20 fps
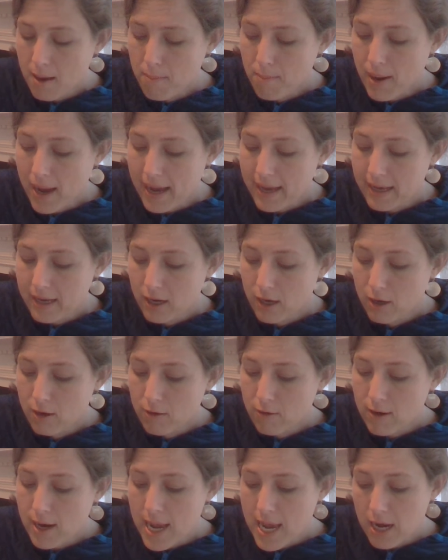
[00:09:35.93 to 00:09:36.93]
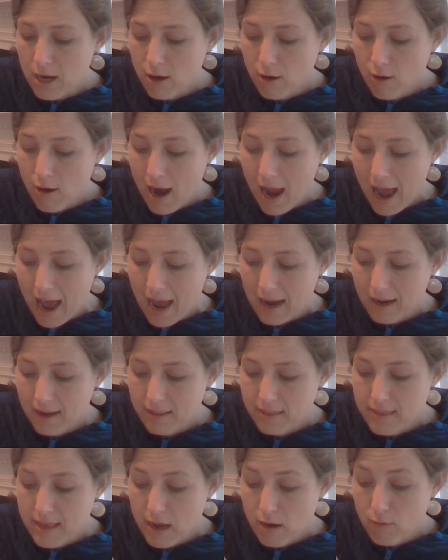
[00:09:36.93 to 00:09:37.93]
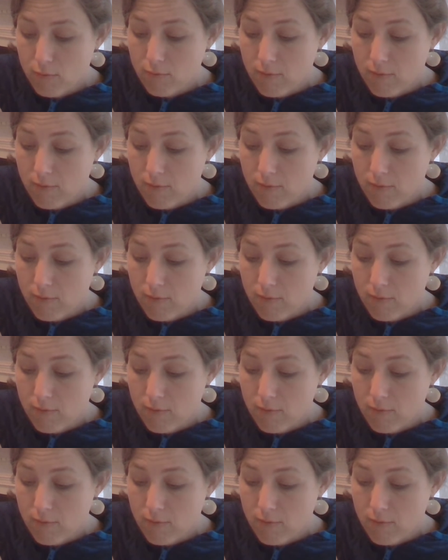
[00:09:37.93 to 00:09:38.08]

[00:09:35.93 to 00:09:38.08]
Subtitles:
by a great crack that